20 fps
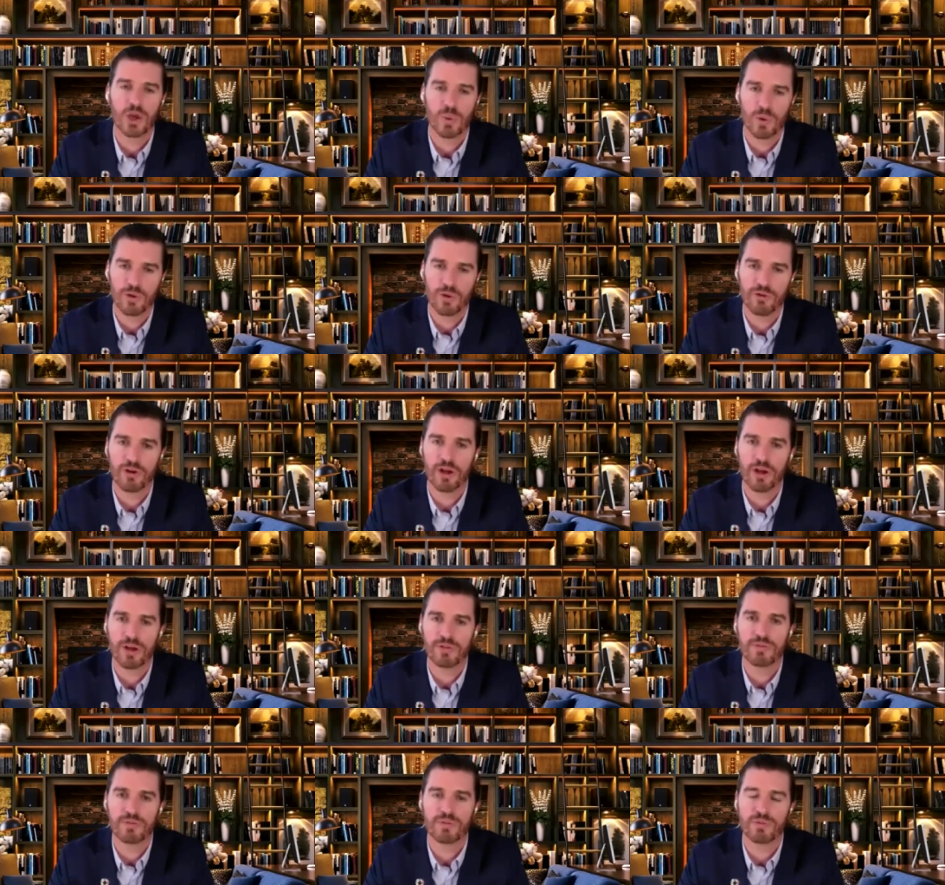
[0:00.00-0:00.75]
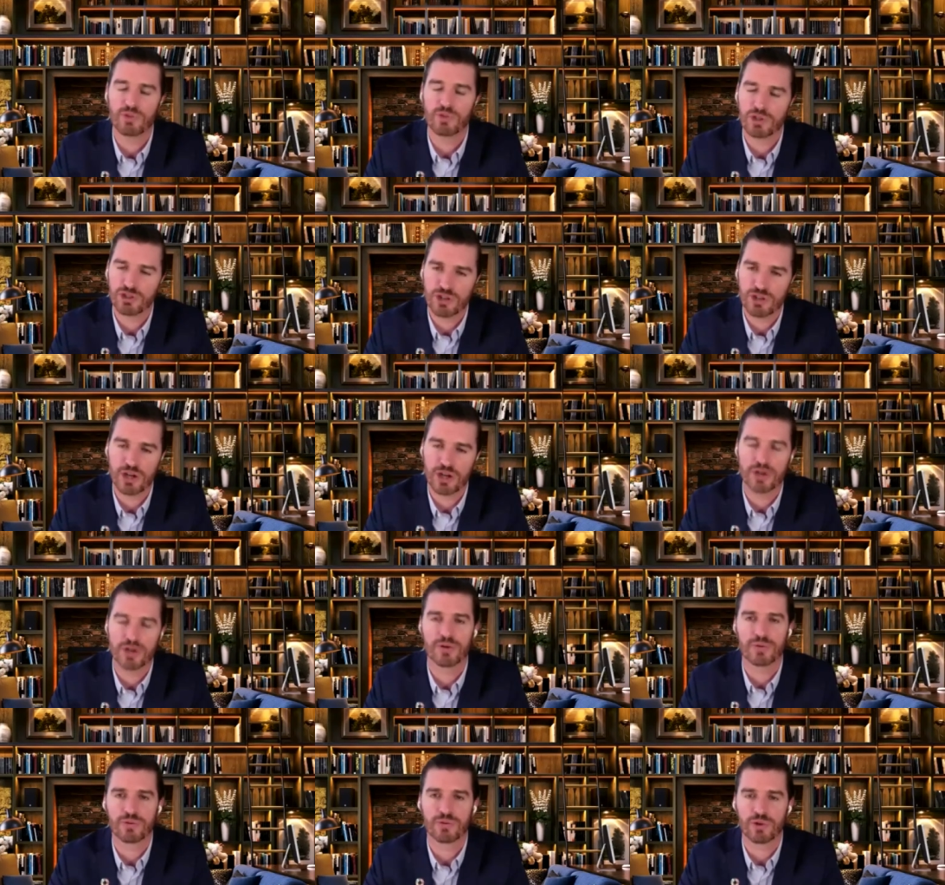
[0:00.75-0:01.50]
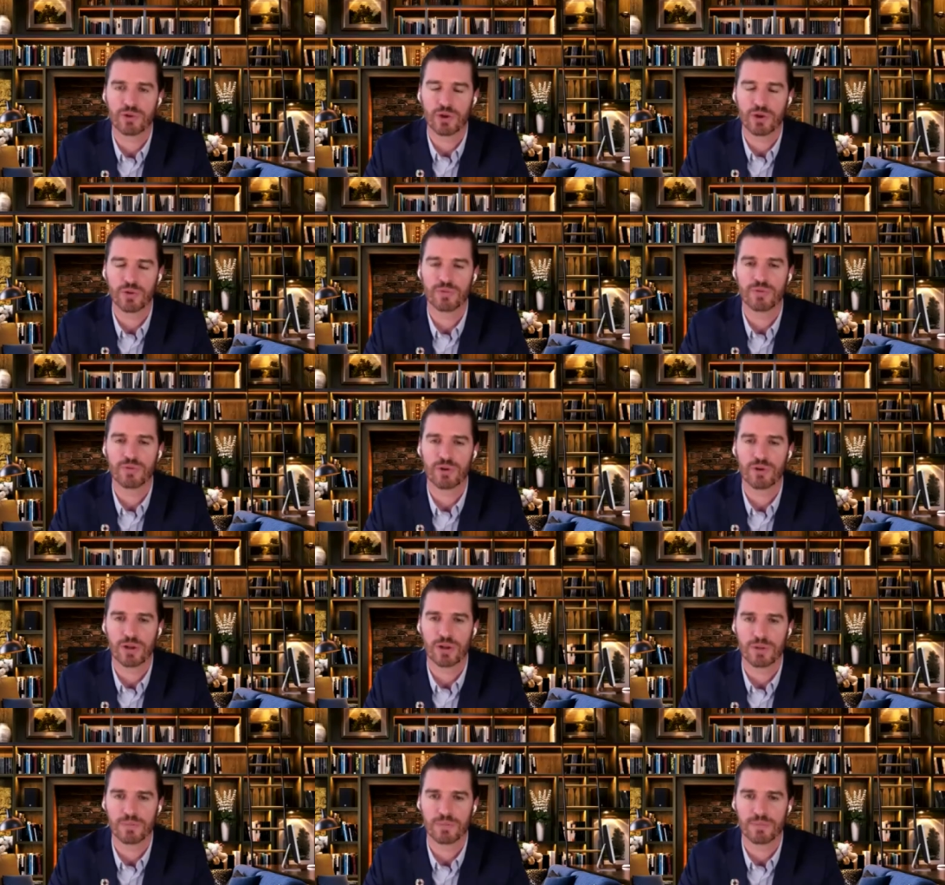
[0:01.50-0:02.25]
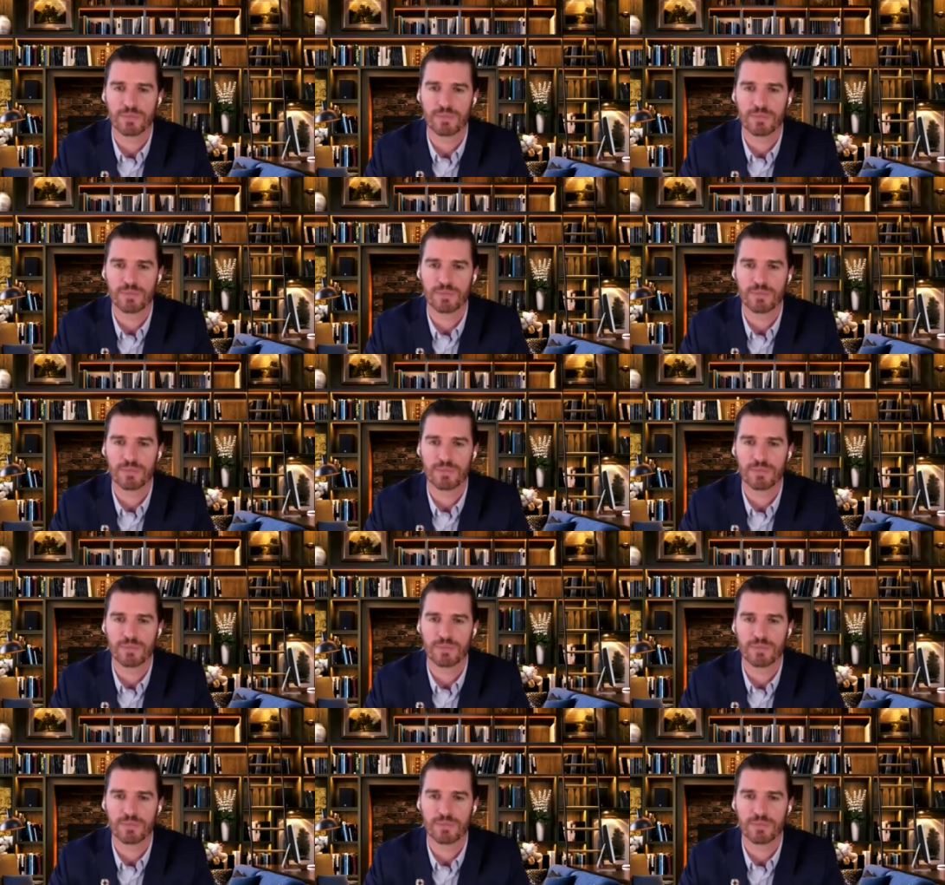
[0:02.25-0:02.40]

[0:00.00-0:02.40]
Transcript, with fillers: will drive regenerative growth for all.